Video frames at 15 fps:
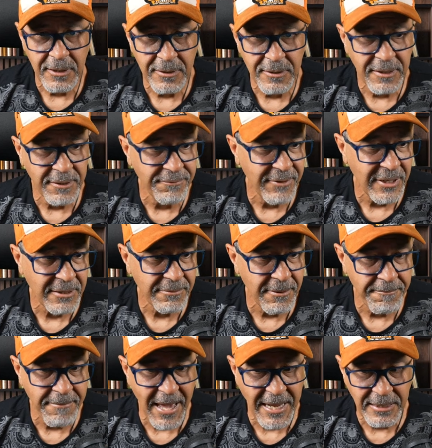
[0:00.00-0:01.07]

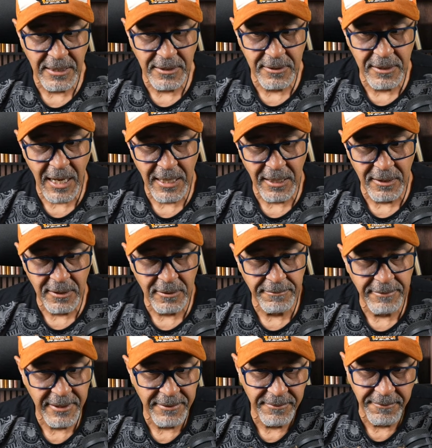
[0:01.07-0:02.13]
investment bank that's got a little
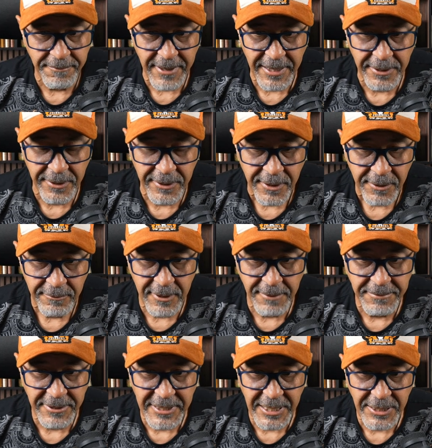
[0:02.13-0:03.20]
bit of a better
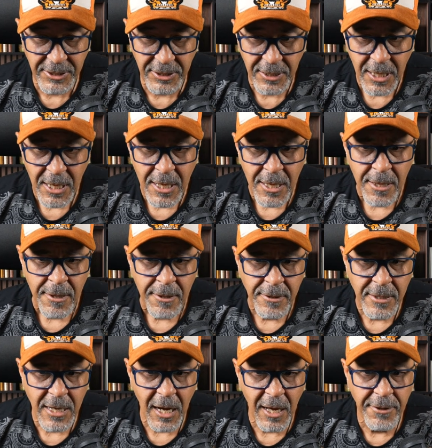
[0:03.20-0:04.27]
reputation.
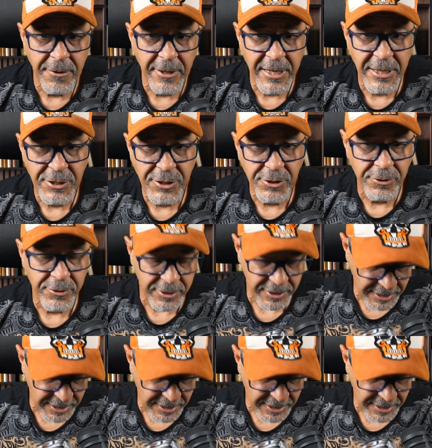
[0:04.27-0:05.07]
The other issues